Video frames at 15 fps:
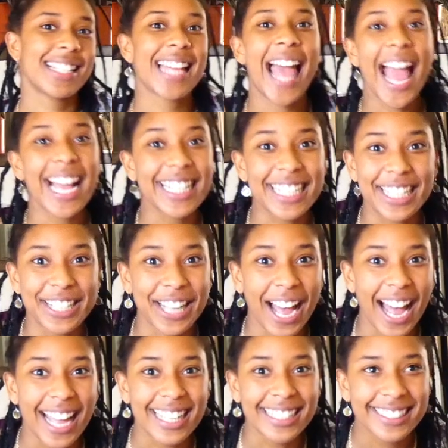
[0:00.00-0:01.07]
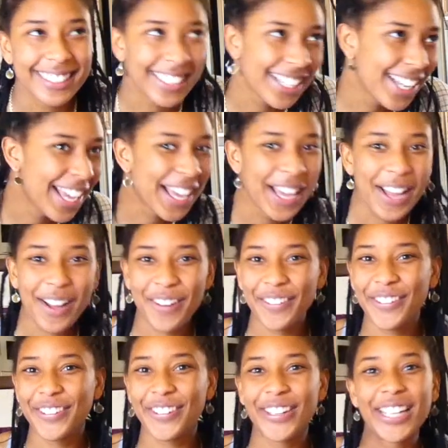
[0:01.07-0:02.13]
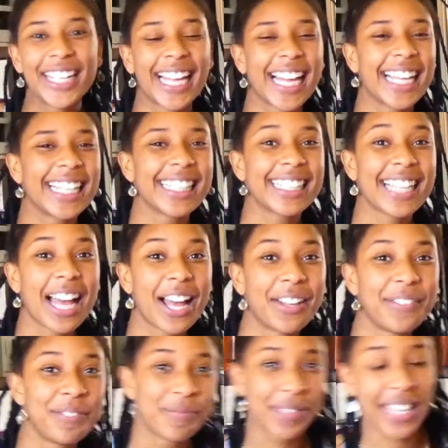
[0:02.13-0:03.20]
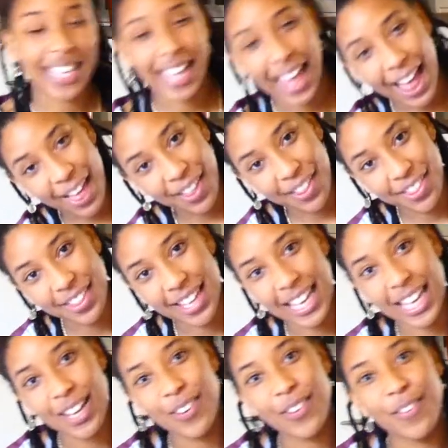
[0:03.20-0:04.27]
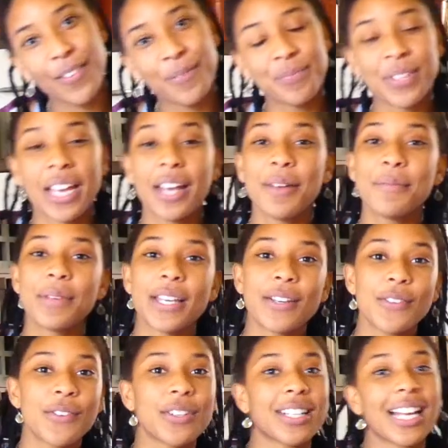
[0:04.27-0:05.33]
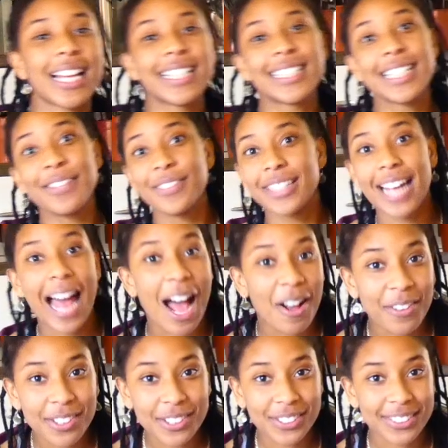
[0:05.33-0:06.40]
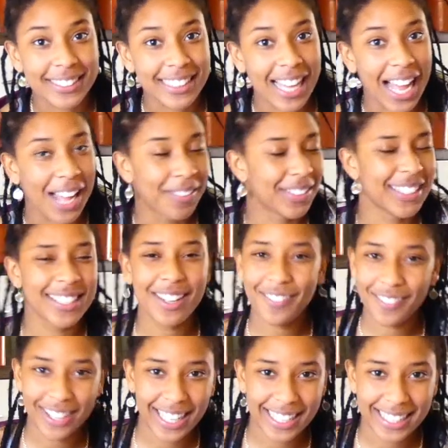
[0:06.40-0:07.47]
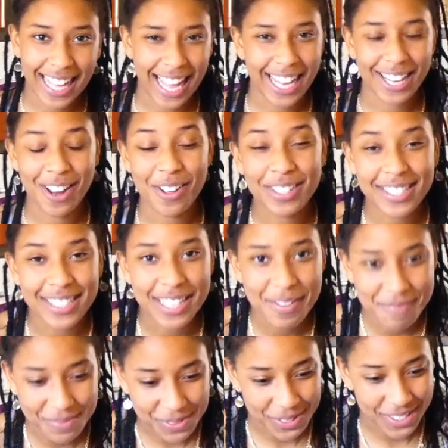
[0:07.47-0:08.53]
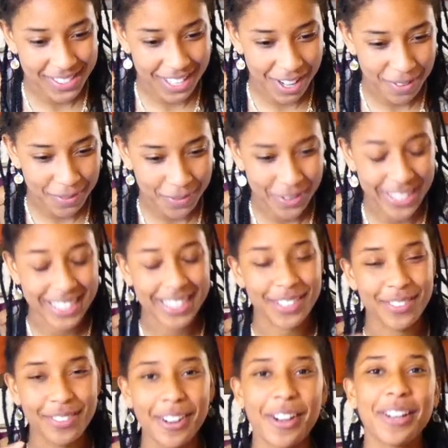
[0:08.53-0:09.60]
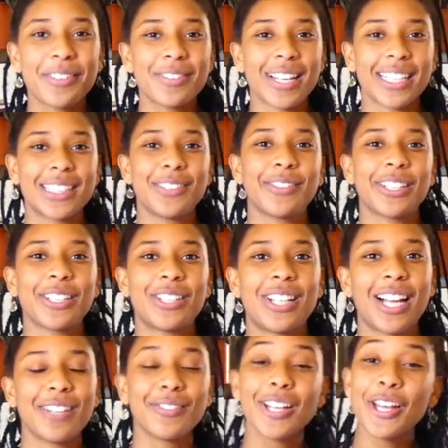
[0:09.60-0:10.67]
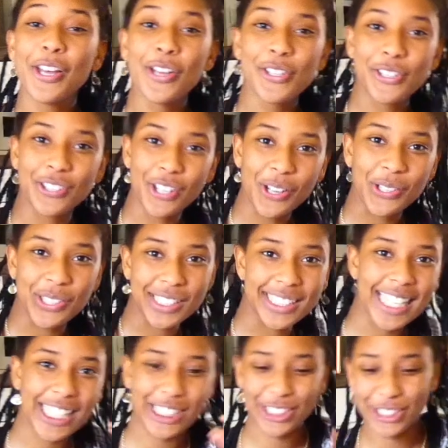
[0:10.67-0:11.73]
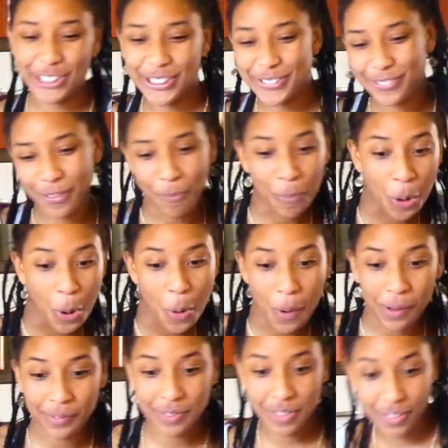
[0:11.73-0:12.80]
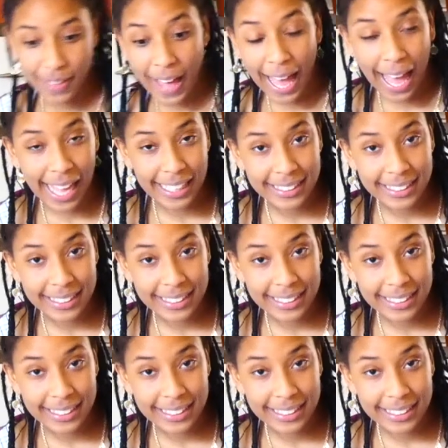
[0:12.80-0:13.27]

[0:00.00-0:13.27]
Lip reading: to exercise or like being healthy or being organised, leaving the house on time, stuff like that, you know, simple stuff which is very effective in your life. So stay tuned for more of that.